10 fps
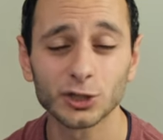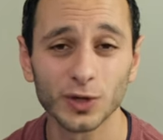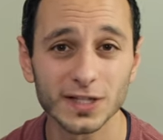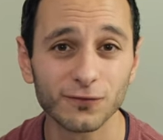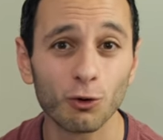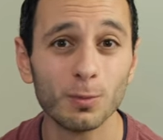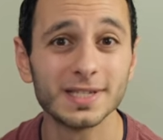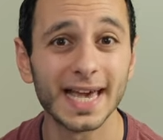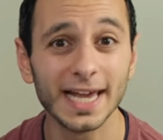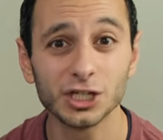
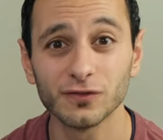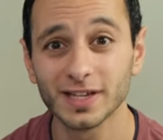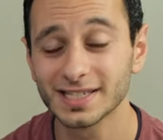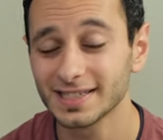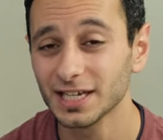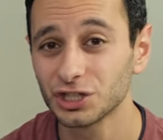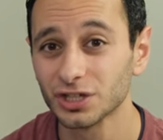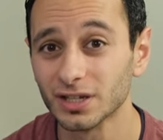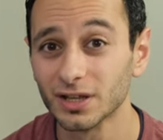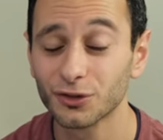Transformers Age Age of
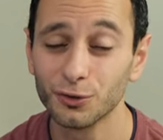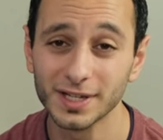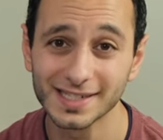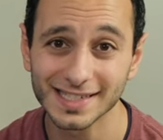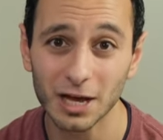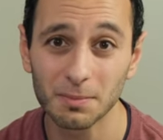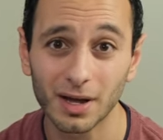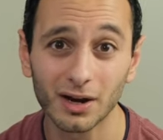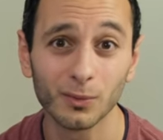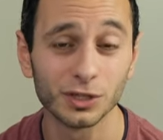Extinction through the
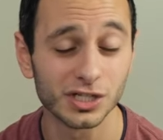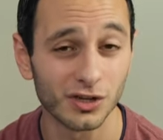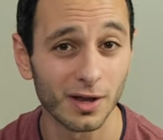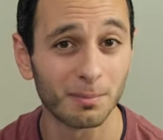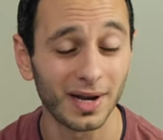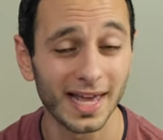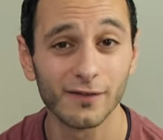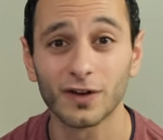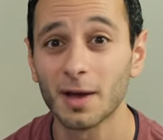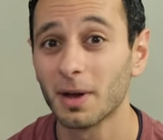soundbar, which is going
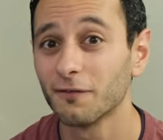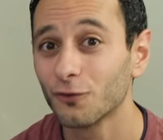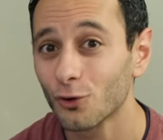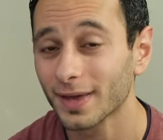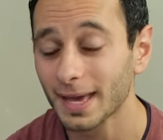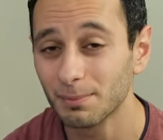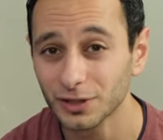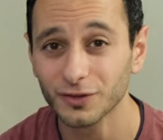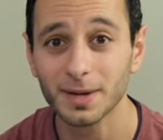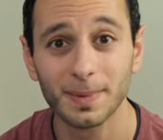playing via my 4K
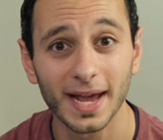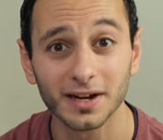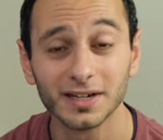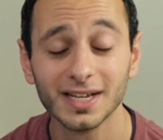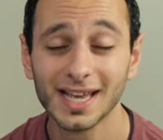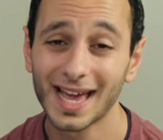Blu-ray player,